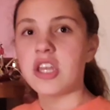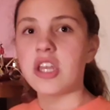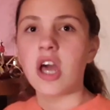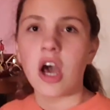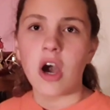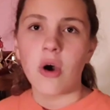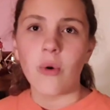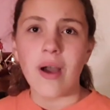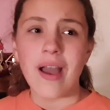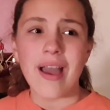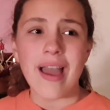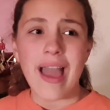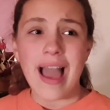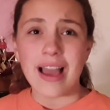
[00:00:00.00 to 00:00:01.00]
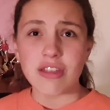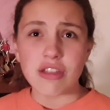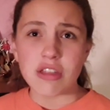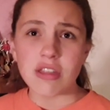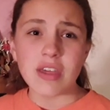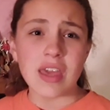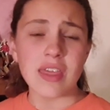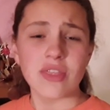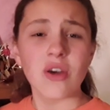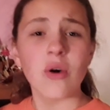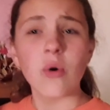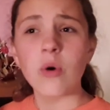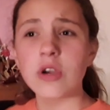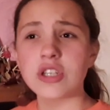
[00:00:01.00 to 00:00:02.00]
No, actually,
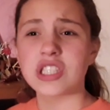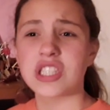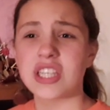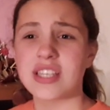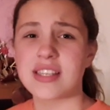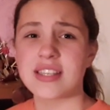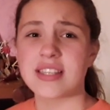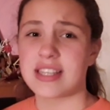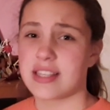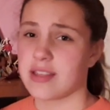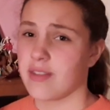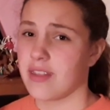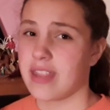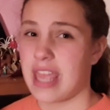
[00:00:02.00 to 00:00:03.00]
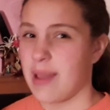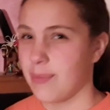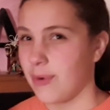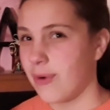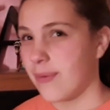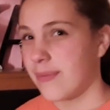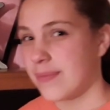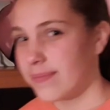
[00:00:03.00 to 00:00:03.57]
the horse just sits on the table.